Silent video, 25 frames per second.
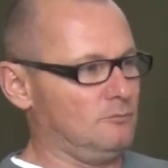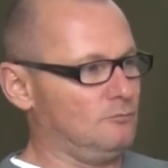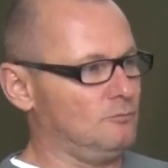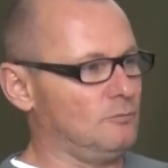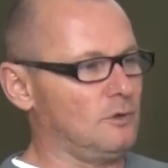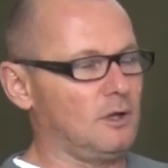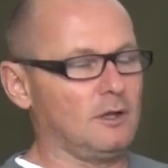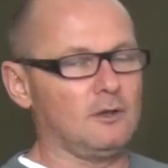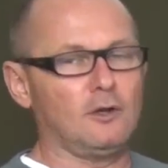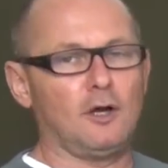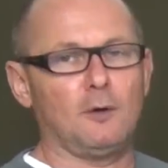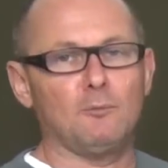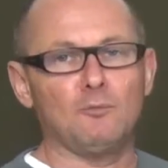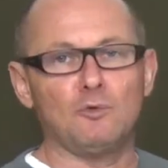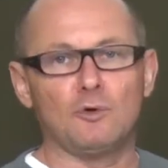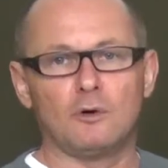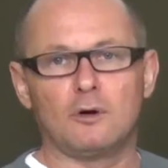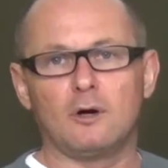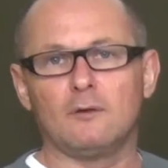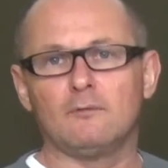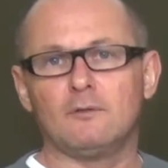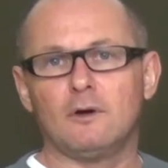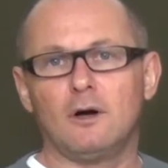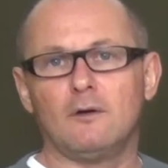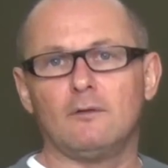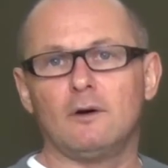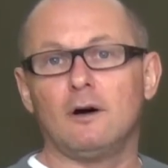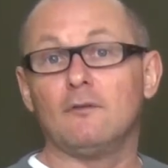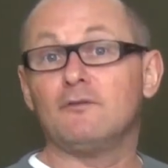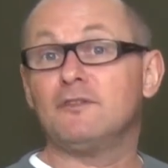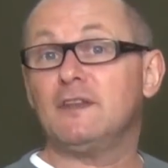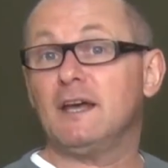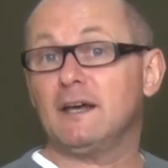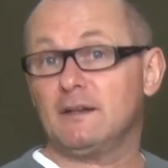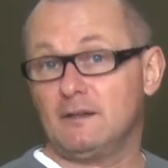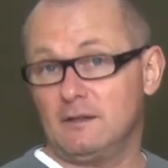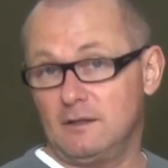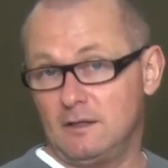a lot more of
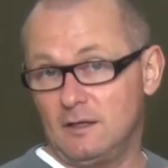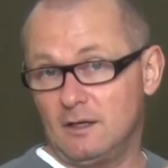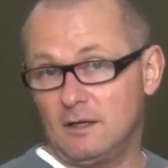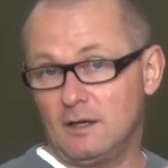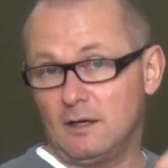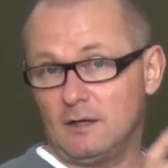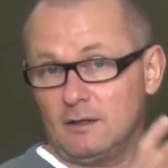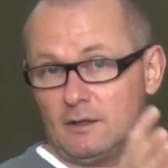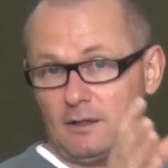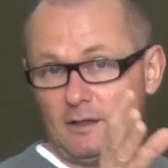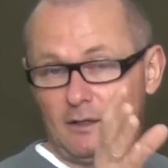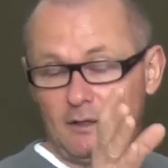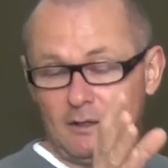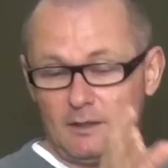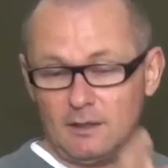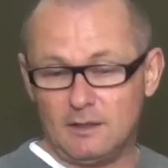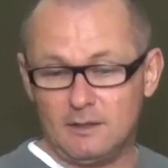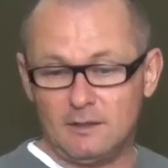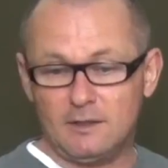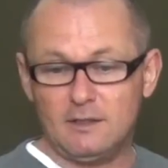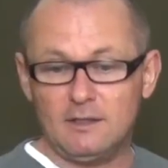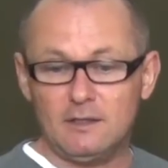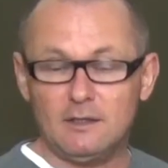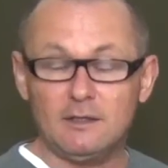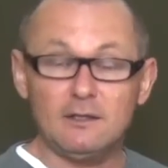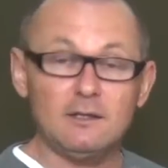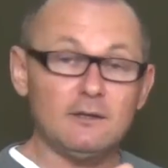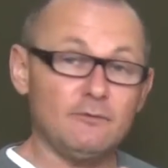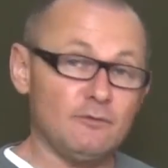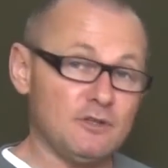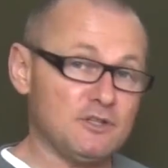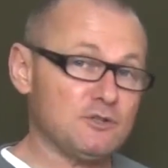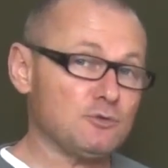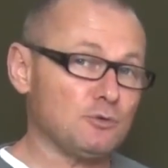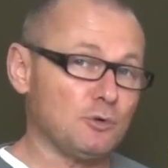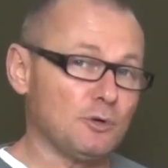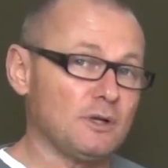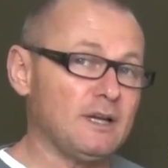that in the
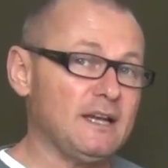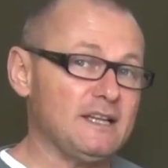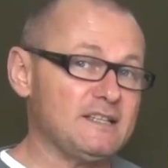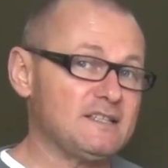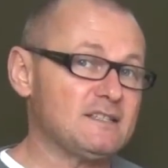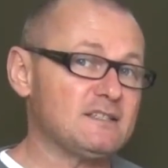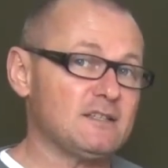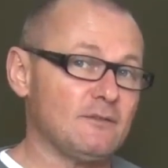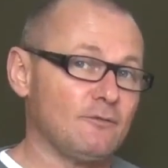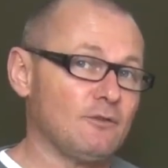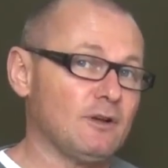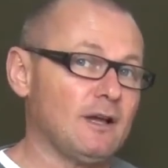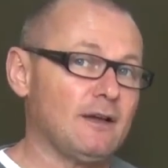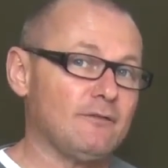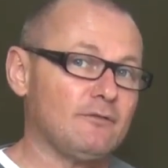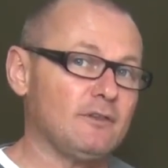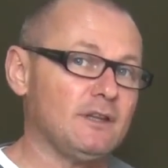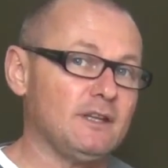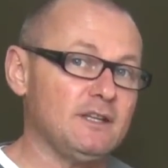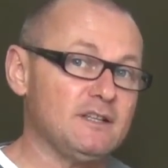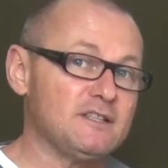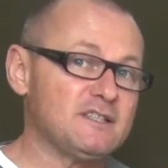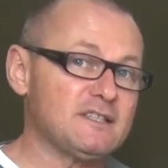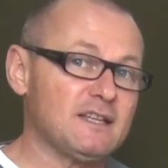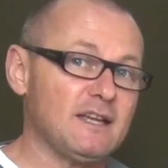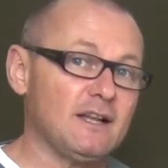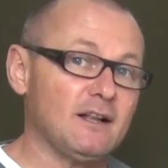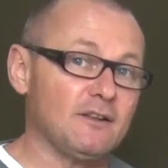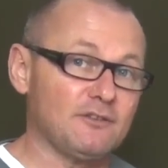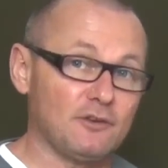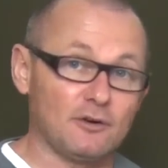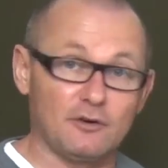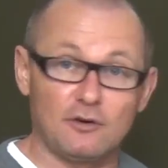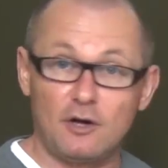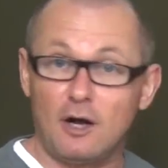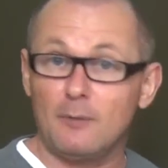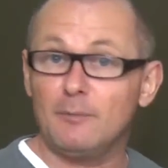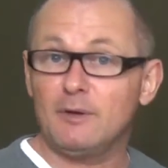individual cases of each scales
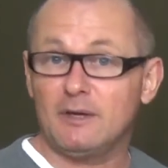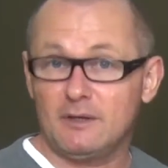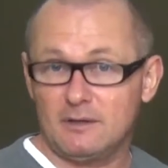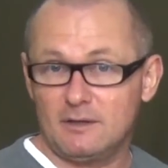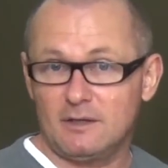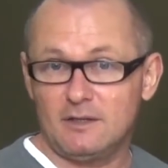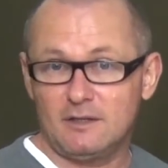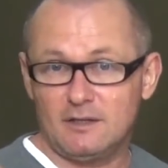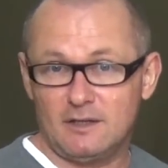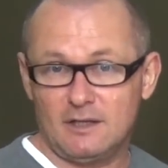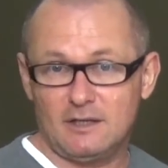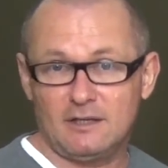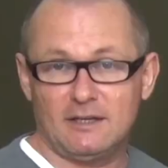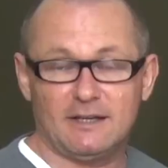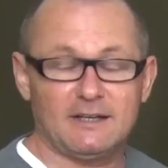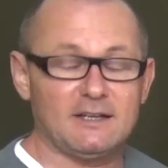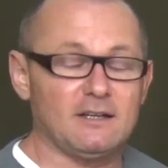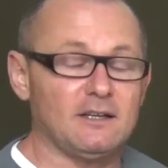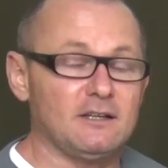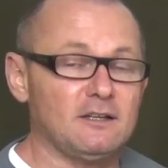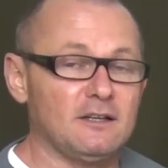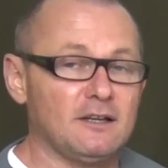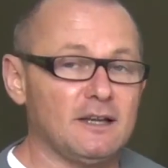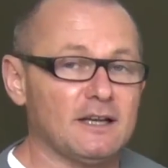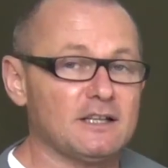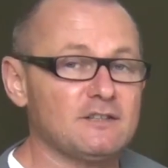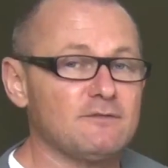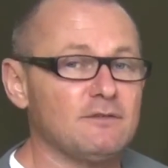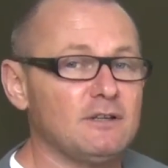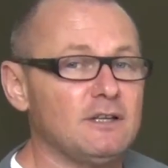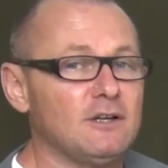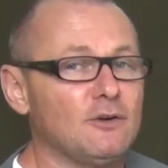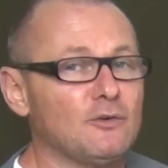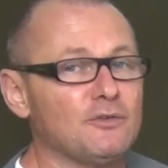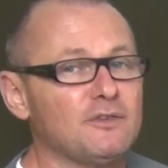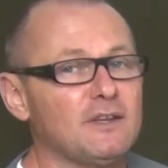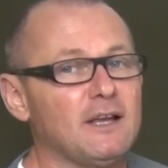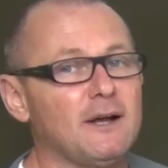are coming in the next
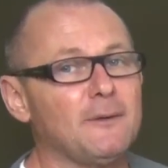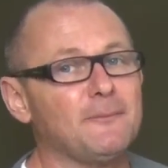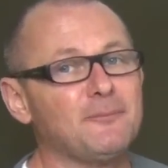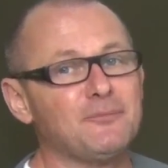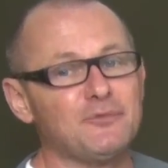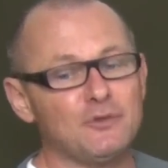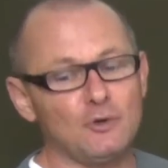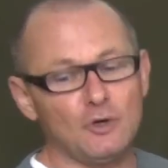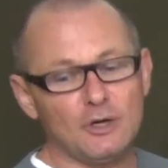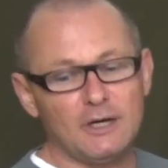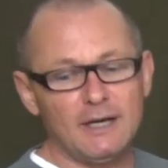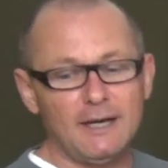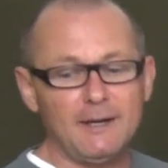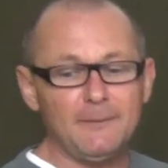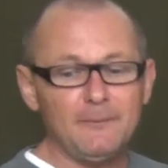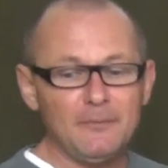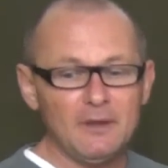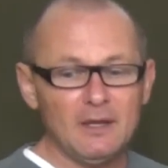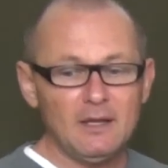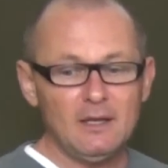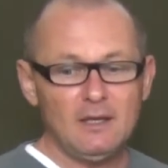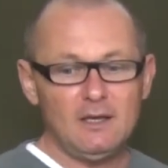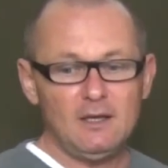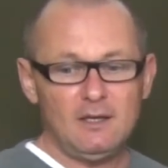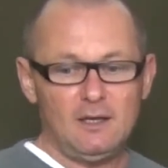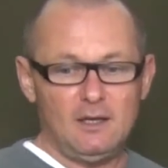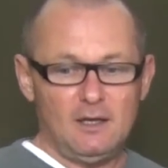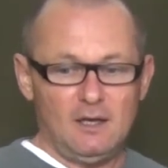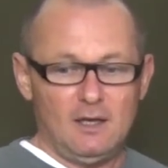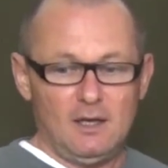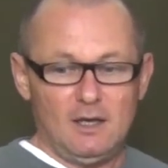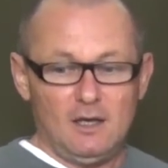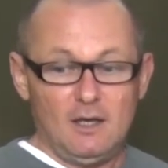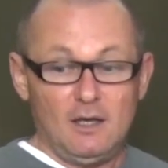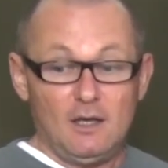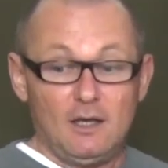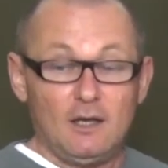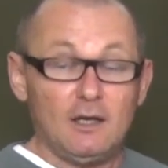videos now. Okay,
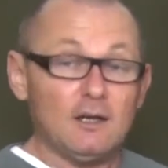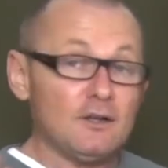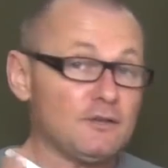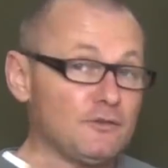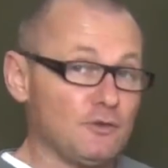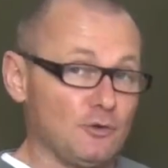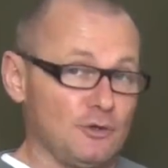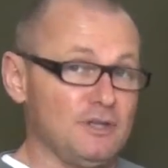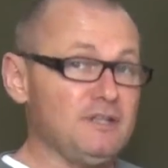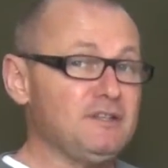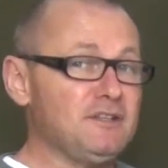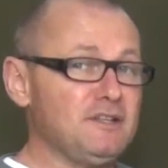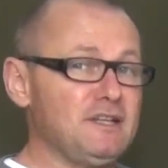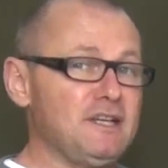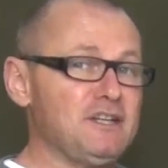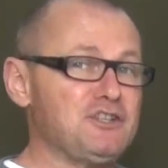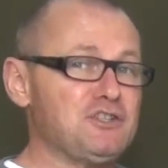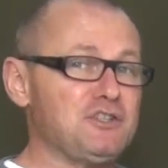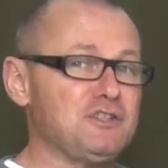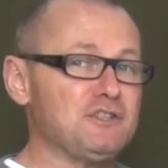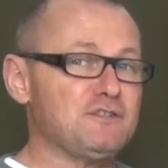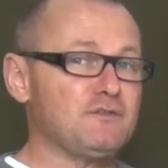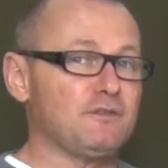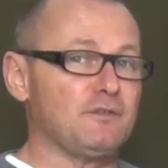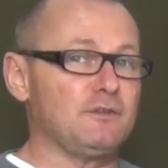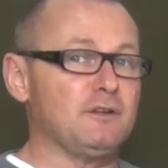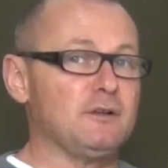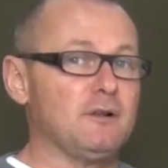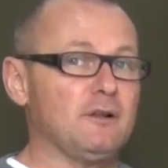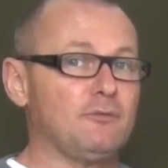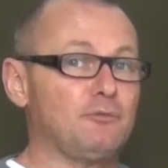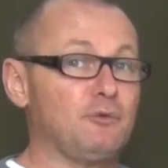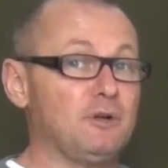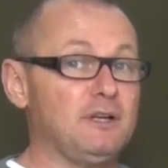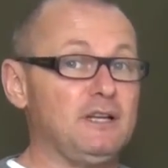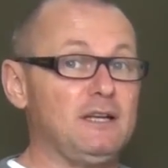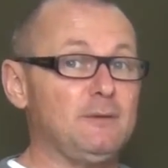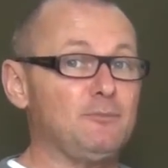so intonation is
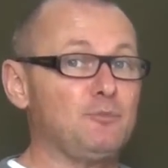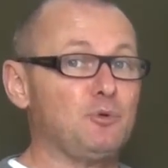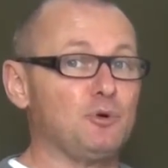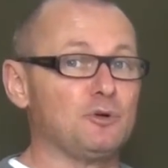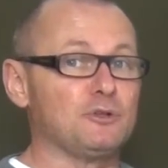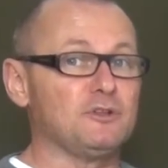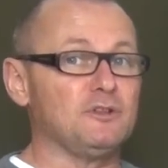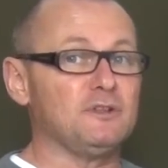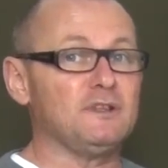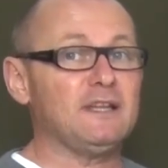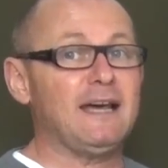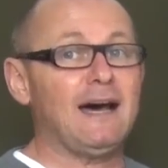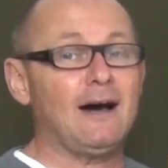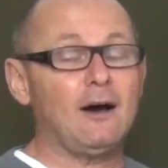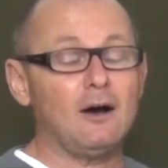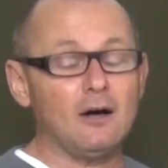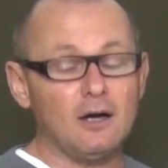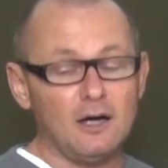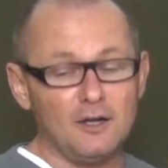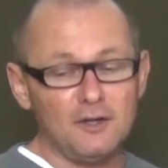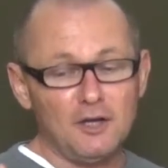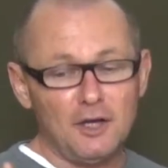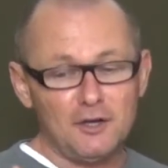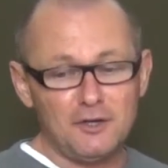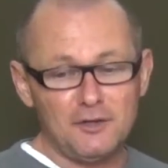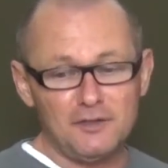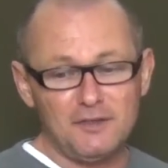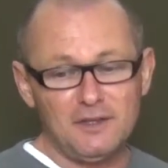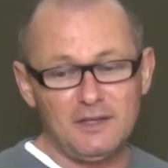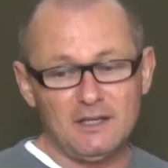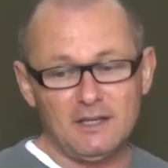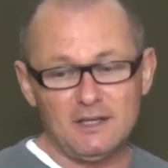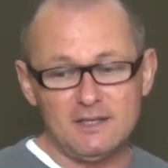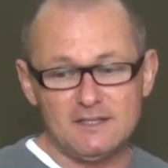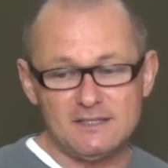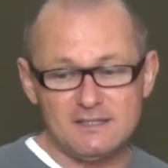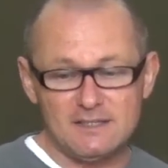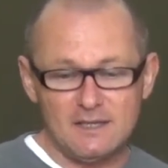really important. Now another
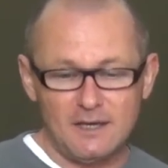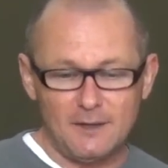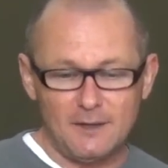thing is